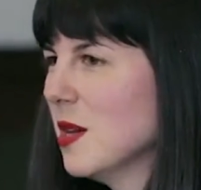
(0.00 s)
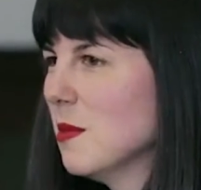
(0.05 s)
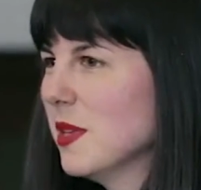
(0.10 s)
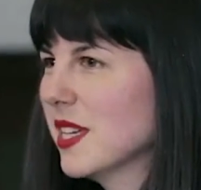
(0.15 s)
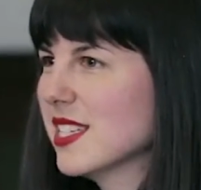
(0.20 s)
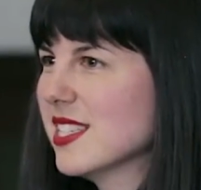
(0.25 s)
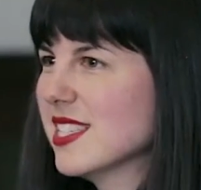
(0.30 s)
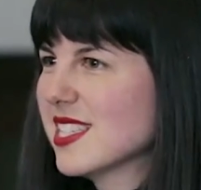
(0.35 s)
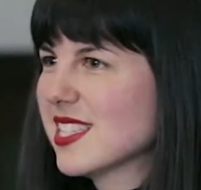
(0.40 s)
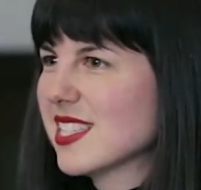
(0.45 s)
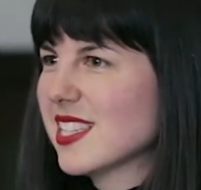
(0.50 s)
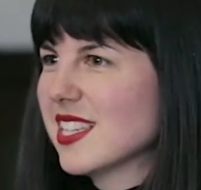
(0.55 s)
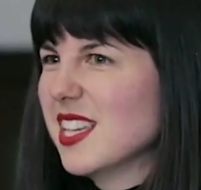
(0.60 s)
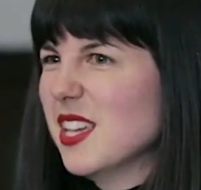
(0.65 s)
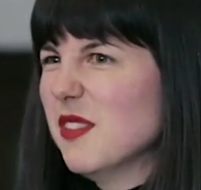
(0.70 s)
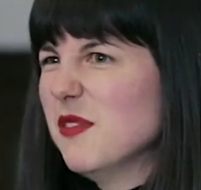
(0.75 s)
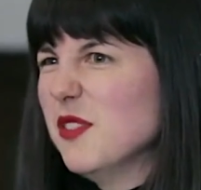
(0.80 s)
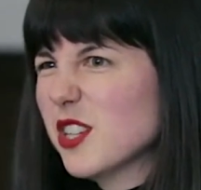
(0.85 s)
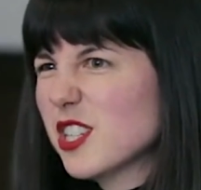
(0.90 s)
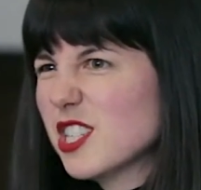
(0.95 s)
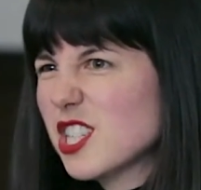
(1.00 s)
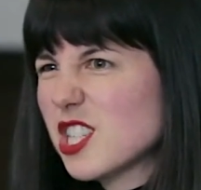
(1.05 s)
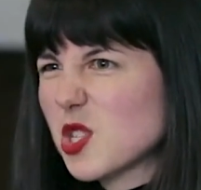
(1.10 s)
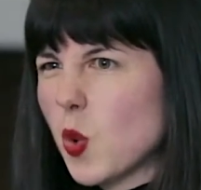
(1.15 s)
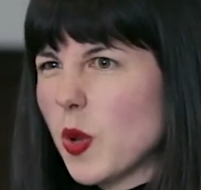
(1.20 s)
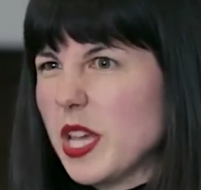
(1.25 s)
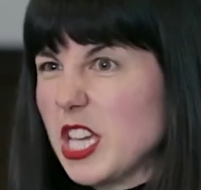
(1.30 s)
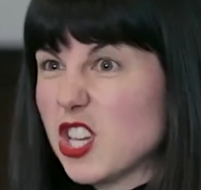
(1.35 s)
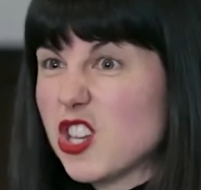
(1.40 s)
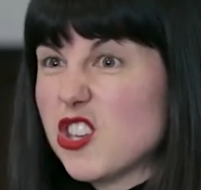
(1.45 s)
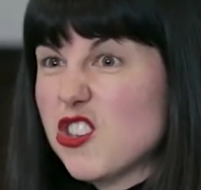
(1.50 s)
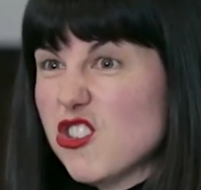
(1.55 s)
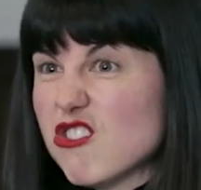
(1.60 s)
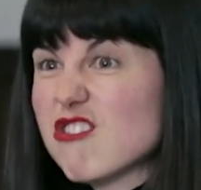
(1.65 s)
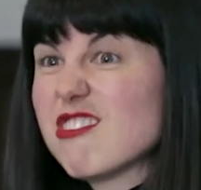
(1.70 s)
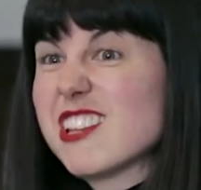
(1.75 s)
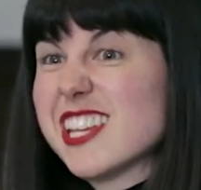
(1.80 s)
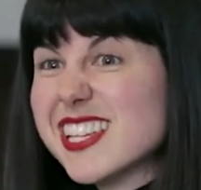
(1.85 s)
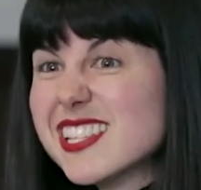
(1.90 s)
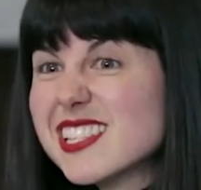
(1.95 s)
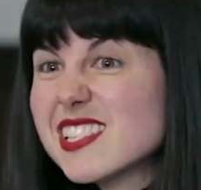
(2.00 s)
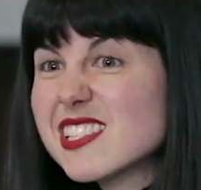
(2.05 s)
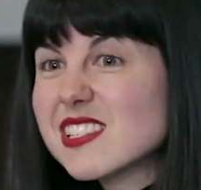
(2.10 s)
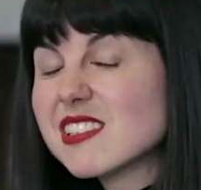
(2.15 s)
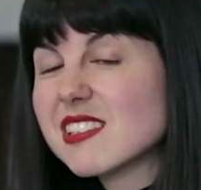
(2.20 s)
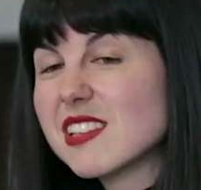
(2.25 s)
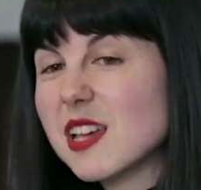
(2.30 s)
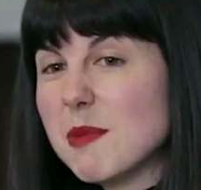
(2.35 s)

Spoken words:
Because if you're just quite curious